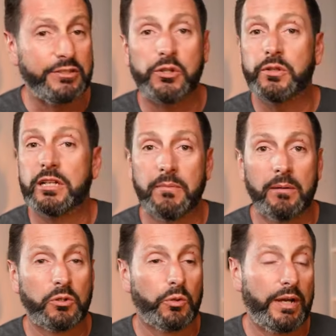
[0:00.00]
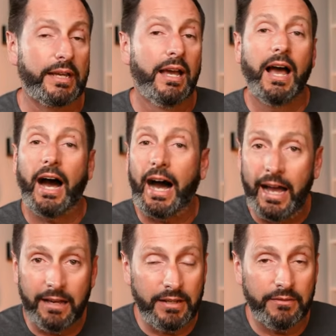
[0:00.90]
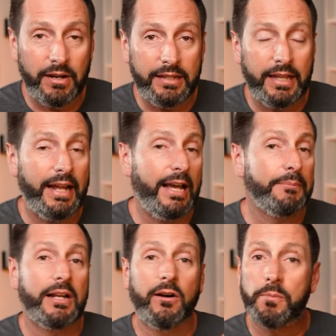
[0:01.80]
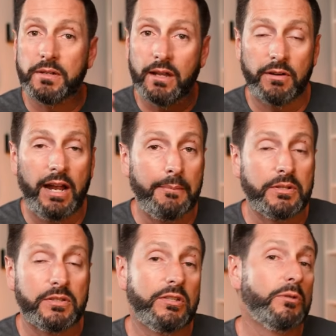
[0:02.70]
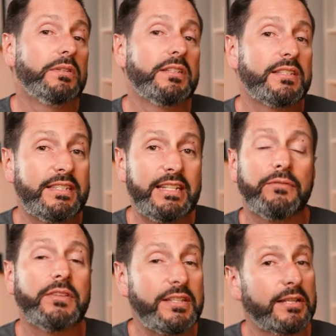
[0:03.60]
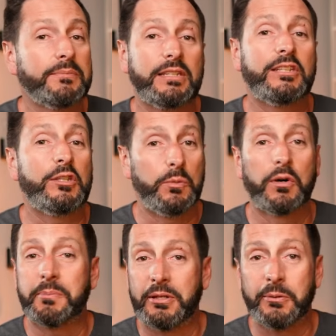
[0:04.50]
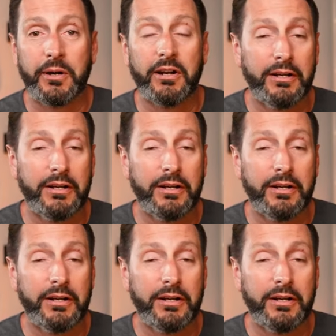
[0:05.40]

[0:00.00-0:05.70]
they chewed him up quick. I have never had that happen. I hope it never happens to you, but this is definitely something that you want to be aware